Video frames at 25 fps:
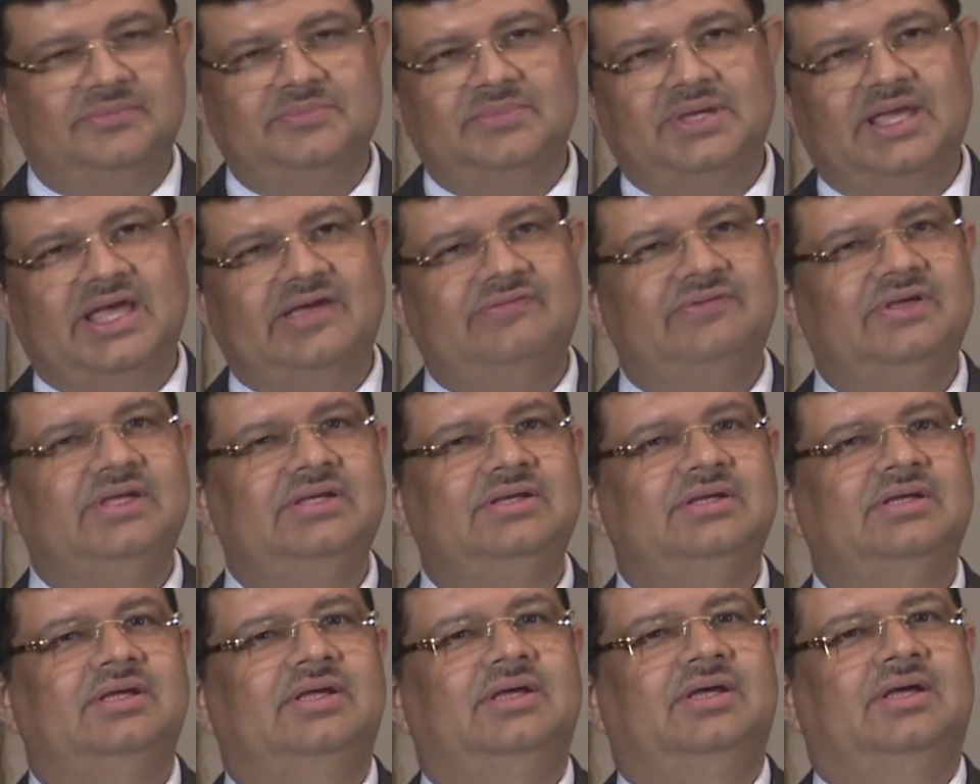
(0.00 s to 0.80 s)

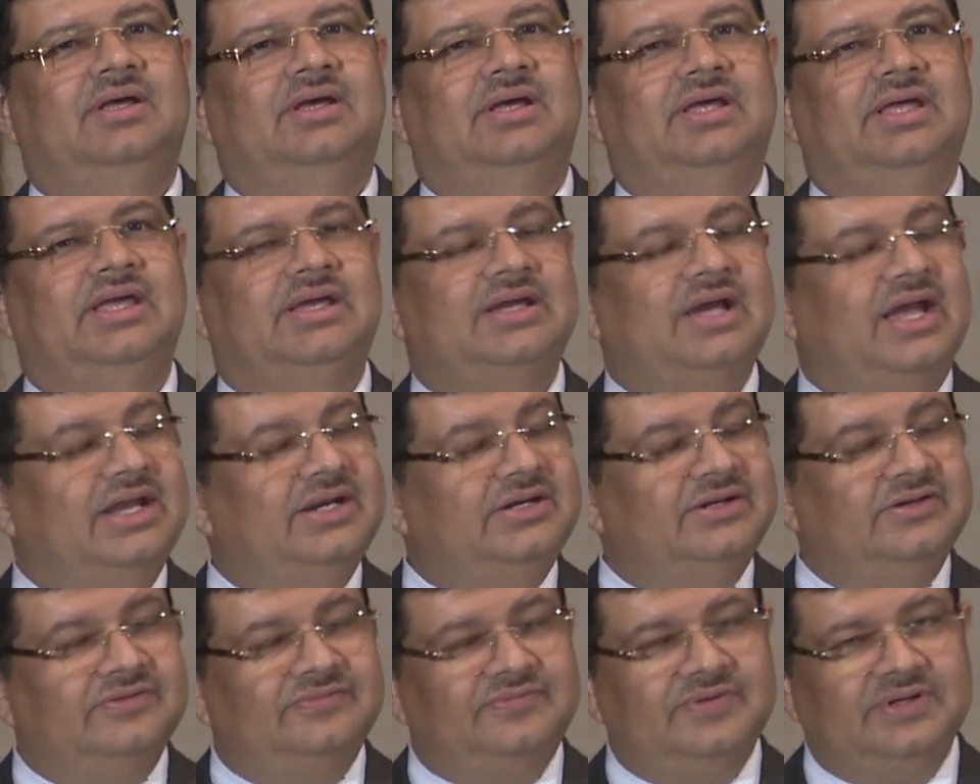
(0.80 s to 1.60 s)
having a
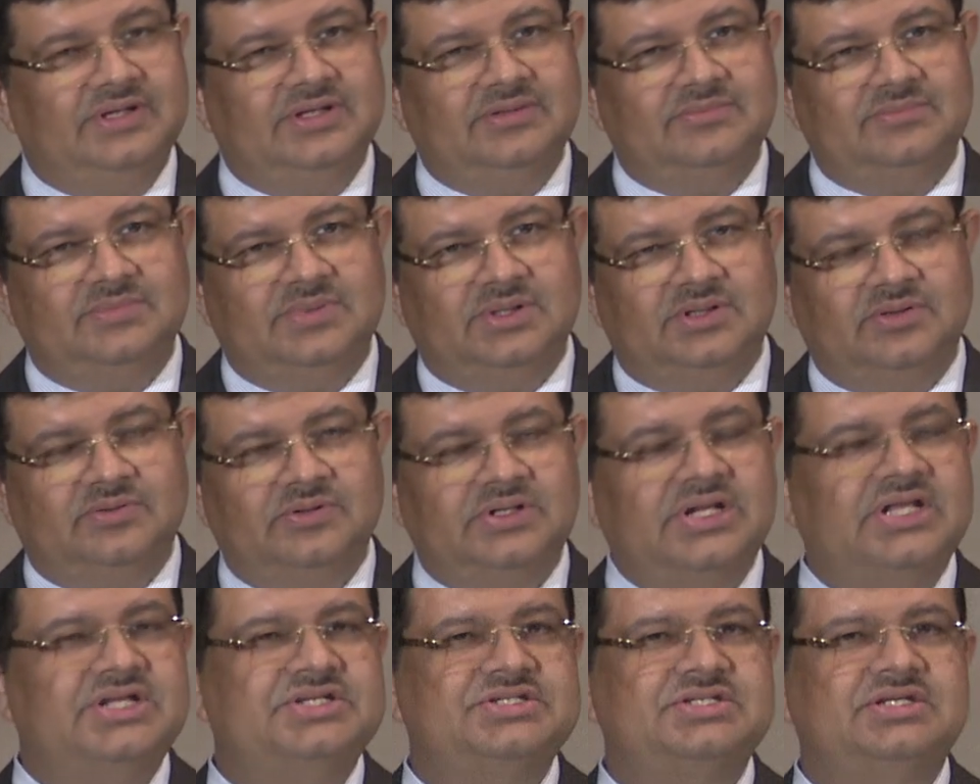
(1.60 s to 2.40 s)
kind of a
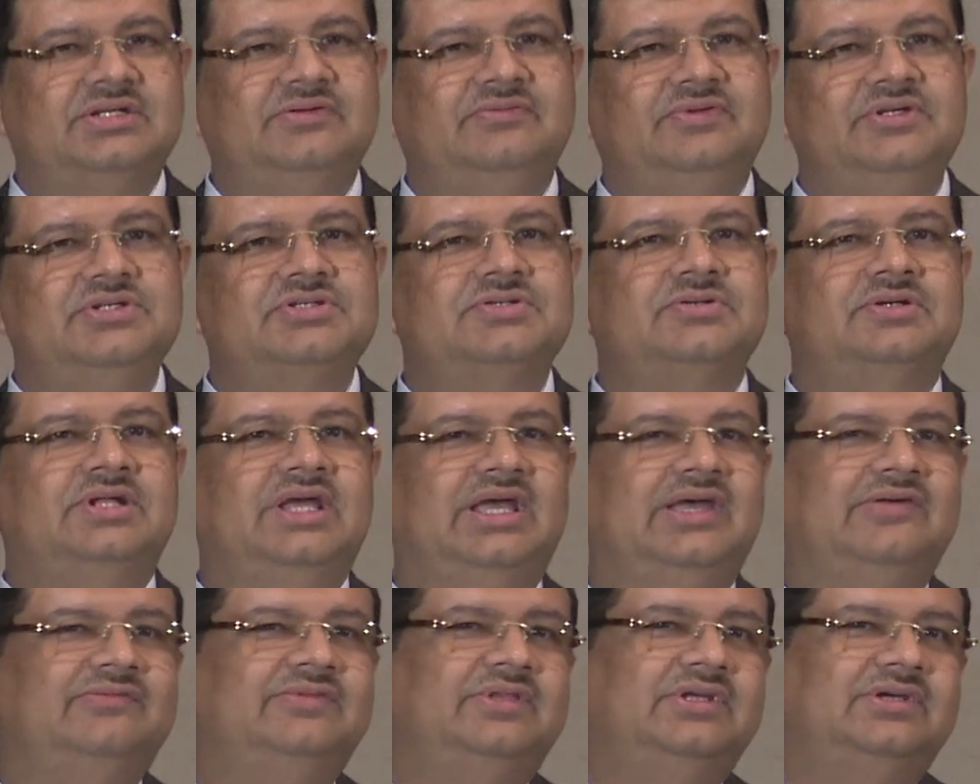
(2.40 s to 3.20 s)
rotation, we should
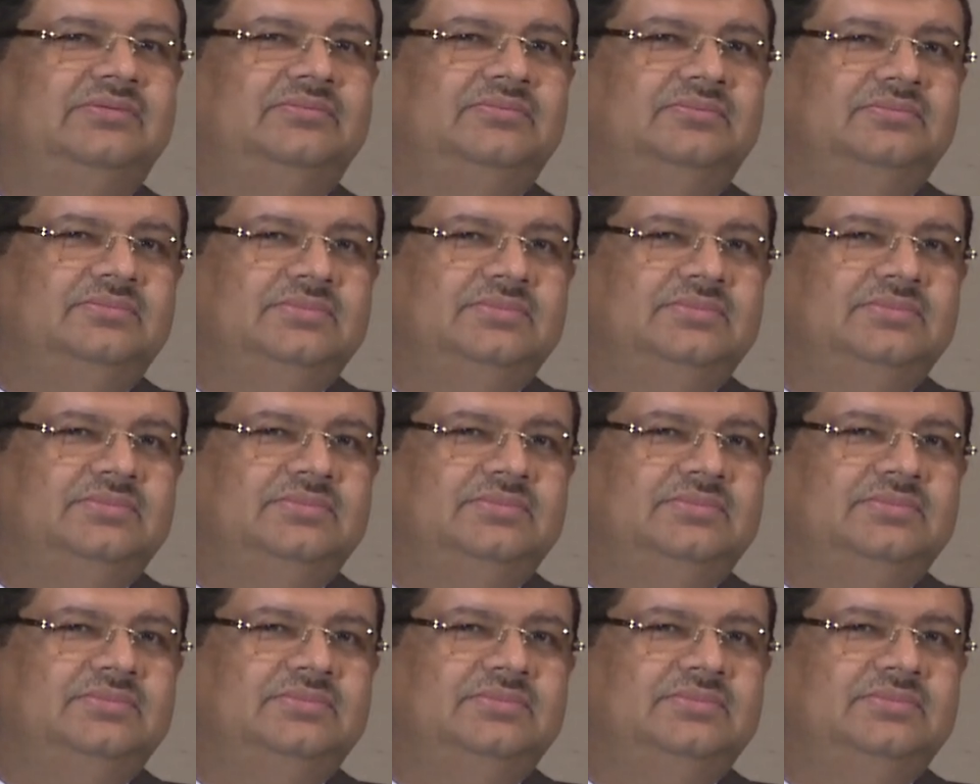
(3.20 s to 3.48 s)
have the